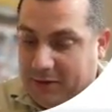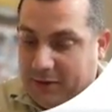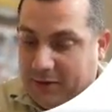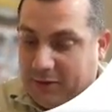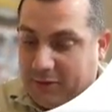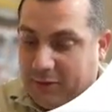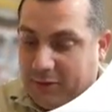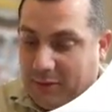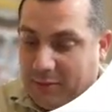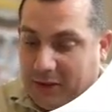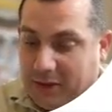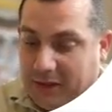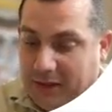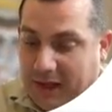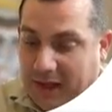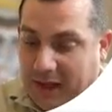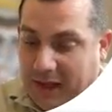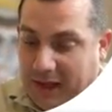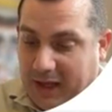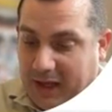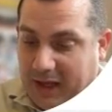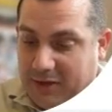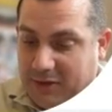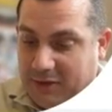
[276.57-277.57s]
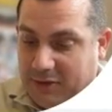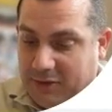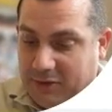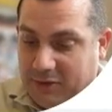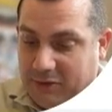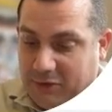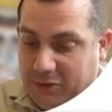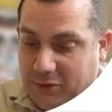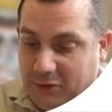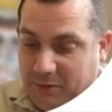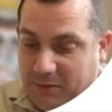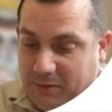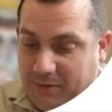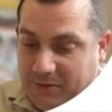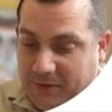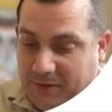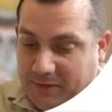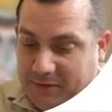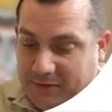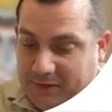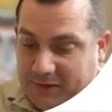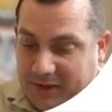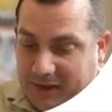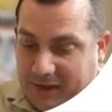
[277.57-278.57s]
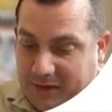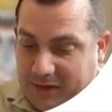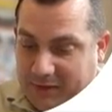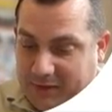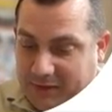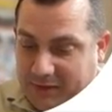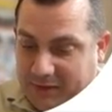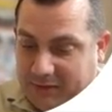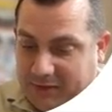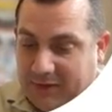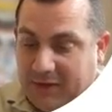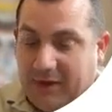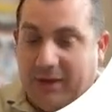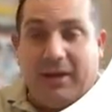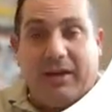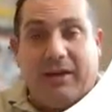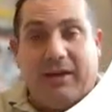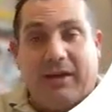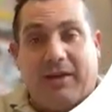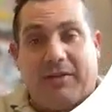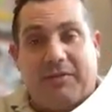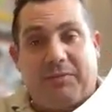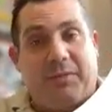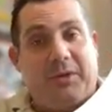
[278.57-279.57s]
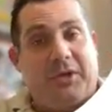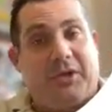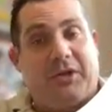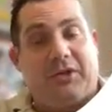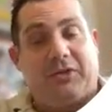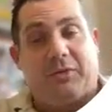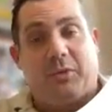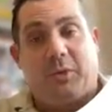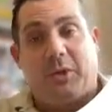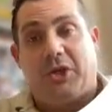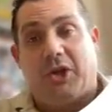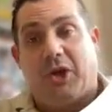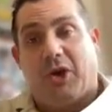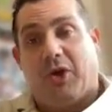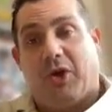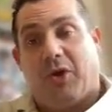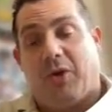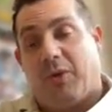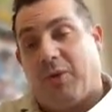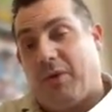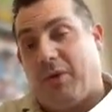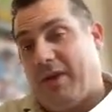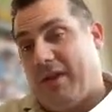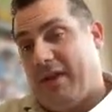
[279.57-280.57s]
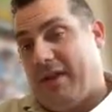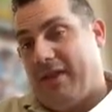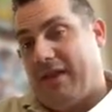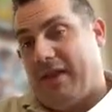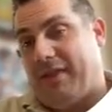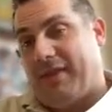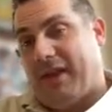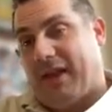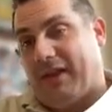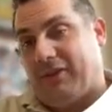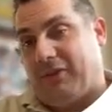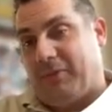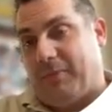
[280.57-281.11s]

So I'm going to add 2/15 left because we know that